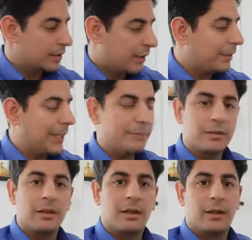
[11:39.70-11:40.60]

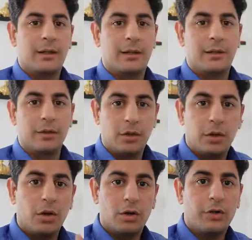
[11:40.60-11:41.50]
Sometimes, a
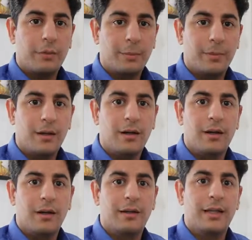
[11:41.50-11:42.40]
lot of
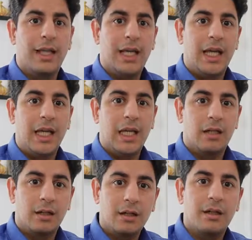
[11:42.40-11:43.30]
people, they
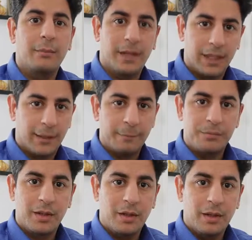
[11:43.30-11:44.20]
earn money,
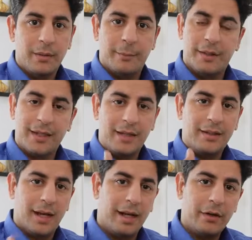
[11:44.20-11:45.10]
but at
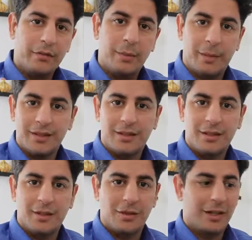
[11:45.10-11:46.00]
the end of the month
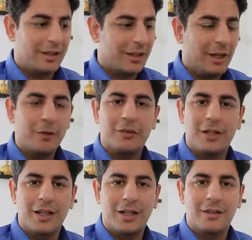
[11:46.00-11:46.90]
or at the end of
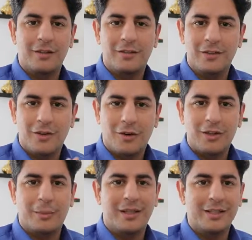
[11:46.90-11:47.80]
the day, all
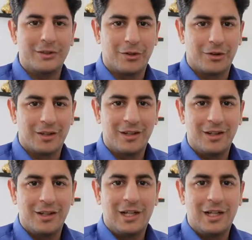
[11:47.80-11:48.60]
the money is gone.